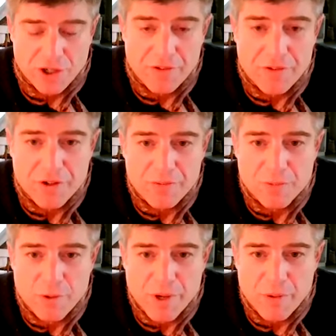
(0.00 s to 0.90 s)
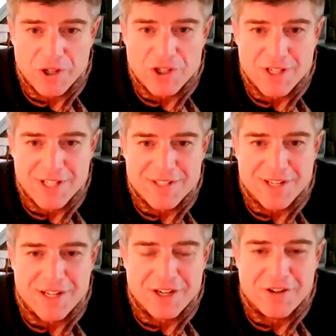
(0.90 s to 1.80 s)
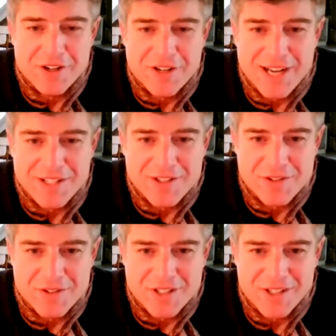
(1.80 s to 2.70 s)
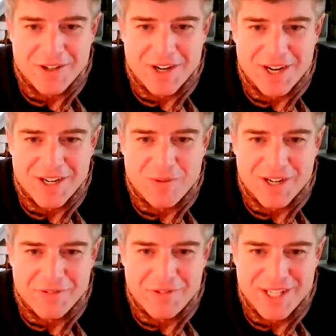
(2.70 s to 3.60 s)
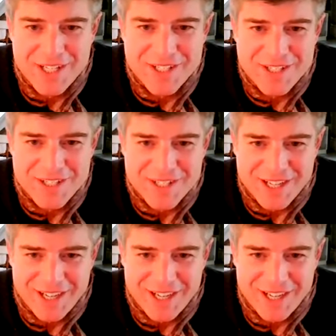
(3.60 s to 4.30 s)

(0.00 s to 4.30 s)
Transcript: Jonathan will be watching this, and I know that that's, you know, kind of one of his